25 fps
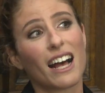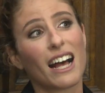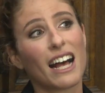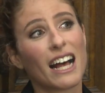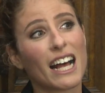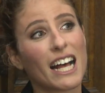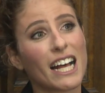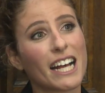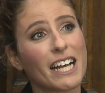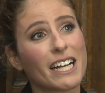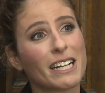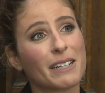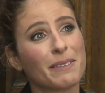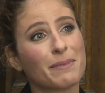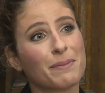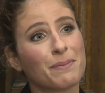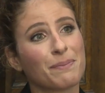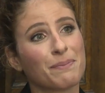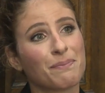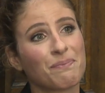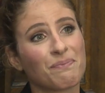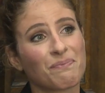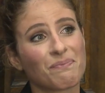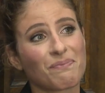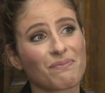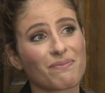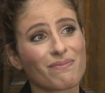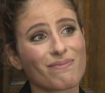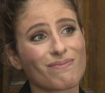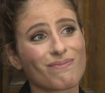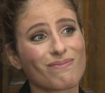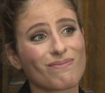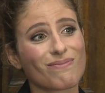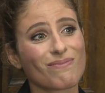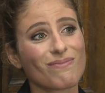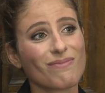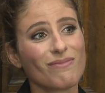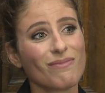Um,
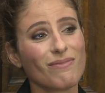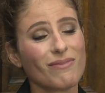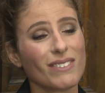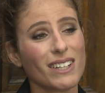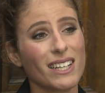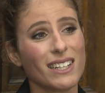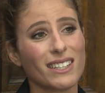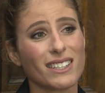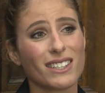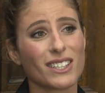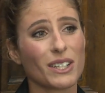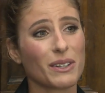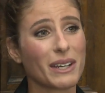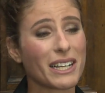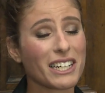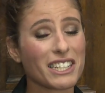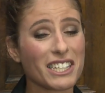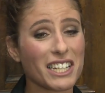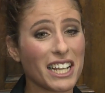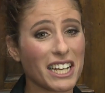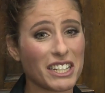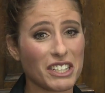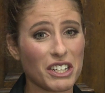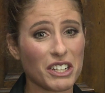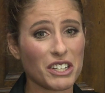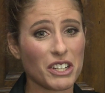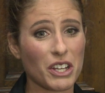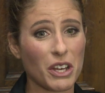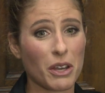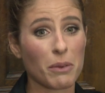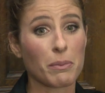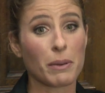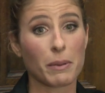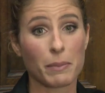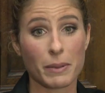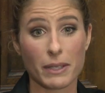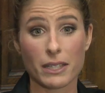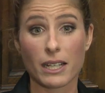so actually, I don't know.
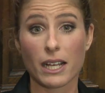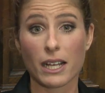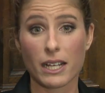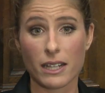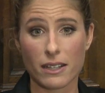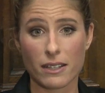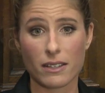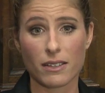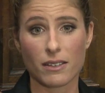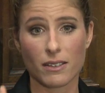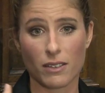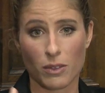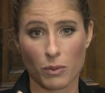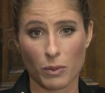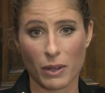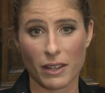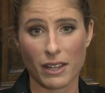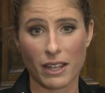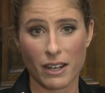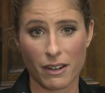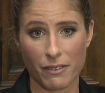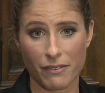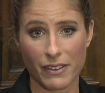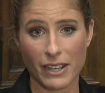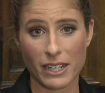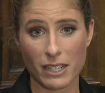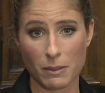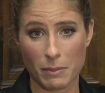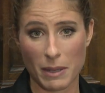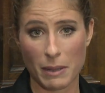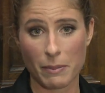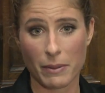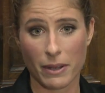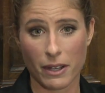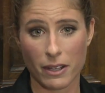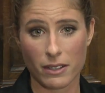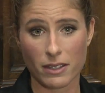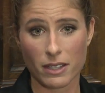But besides the one that affects me
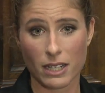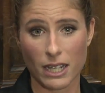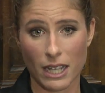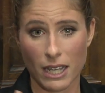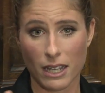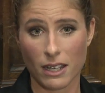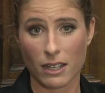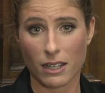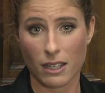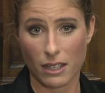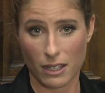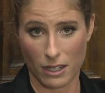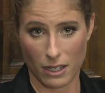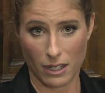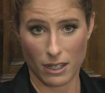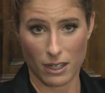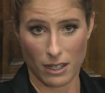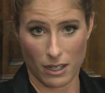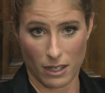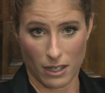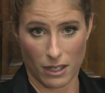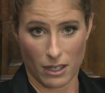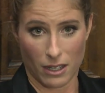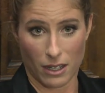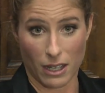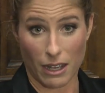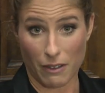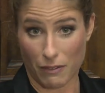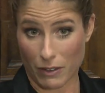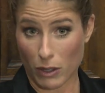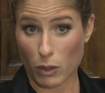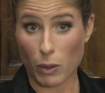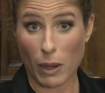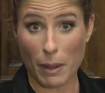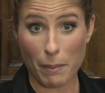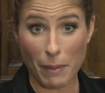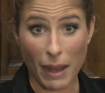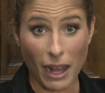personally, I feel
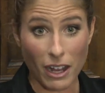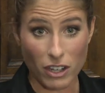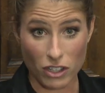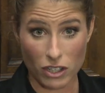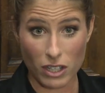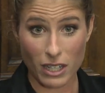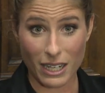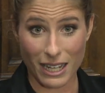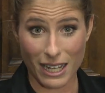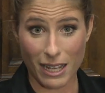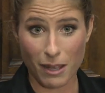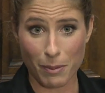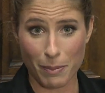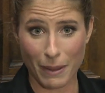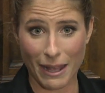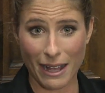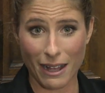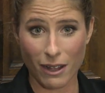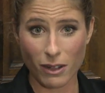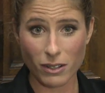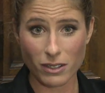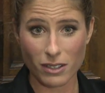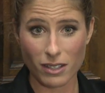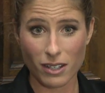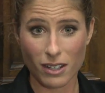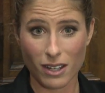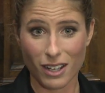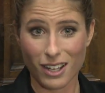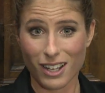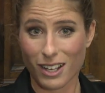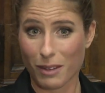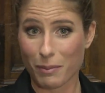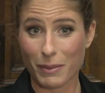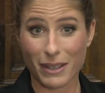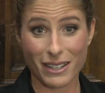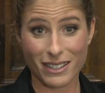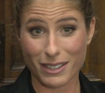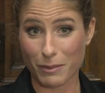quite passionately about
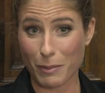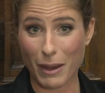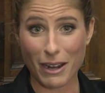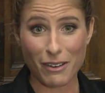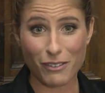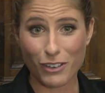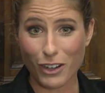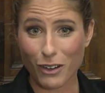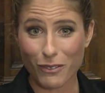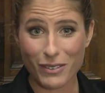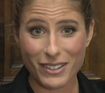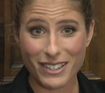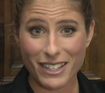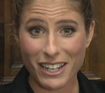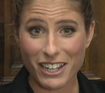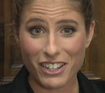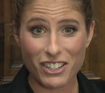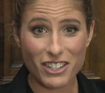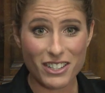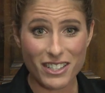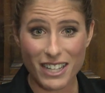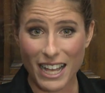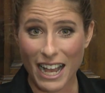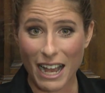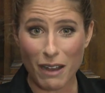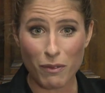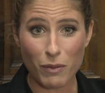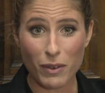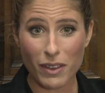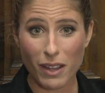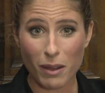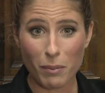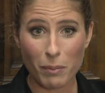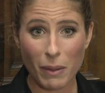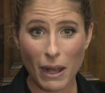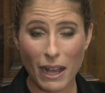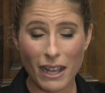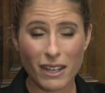because the amount of conversations I have with
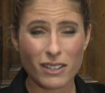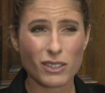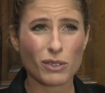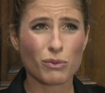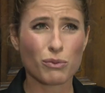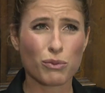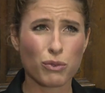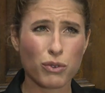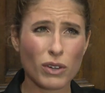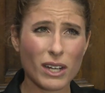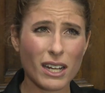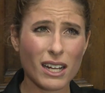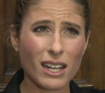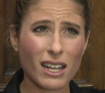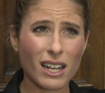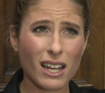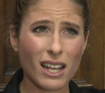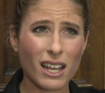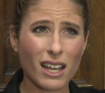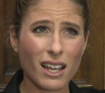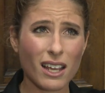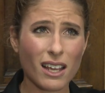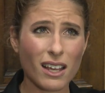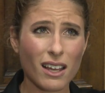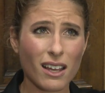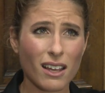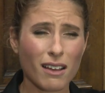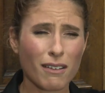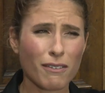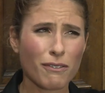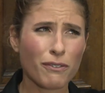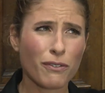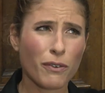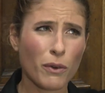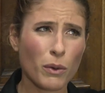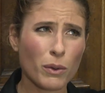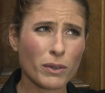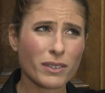umpires of really
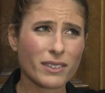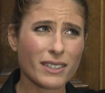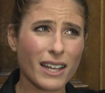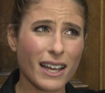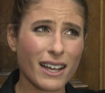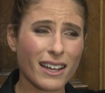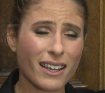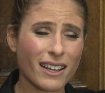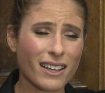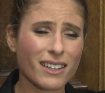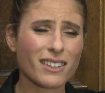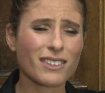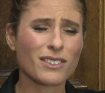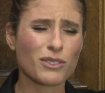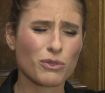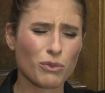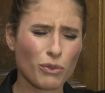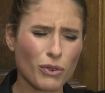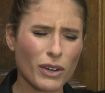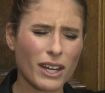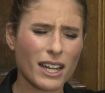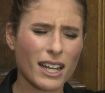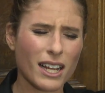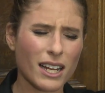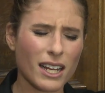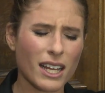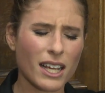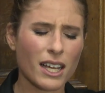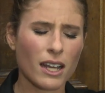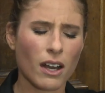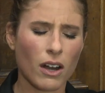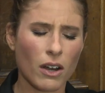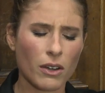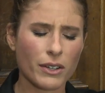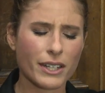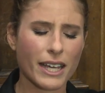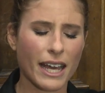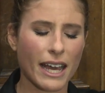four seconds, really
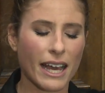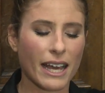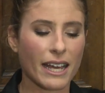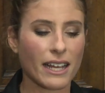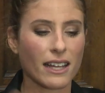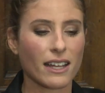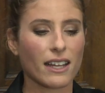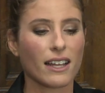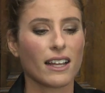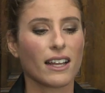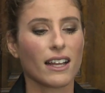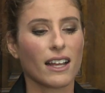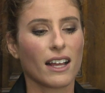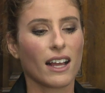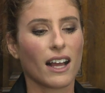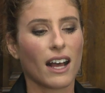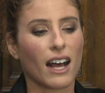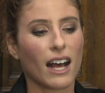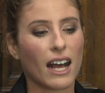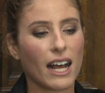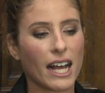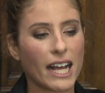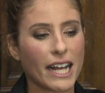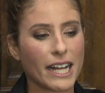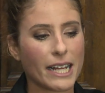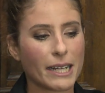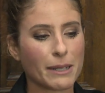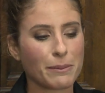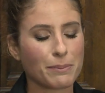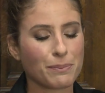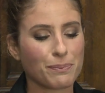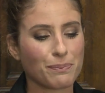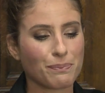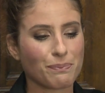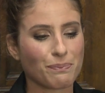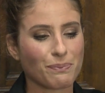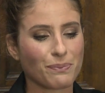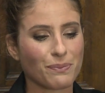okay.
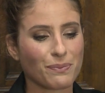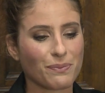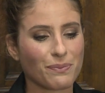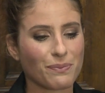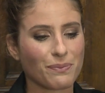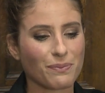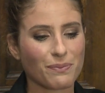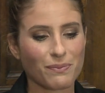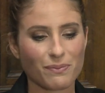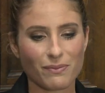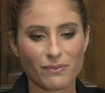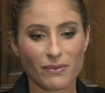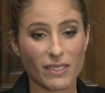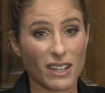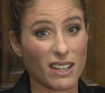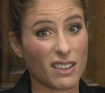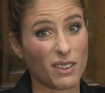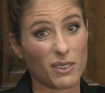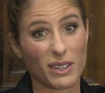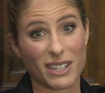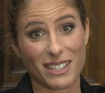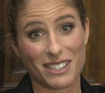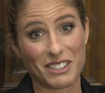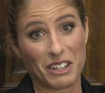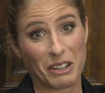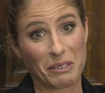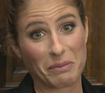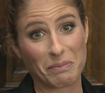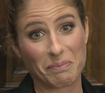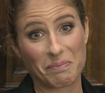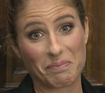Um, otherwise, no.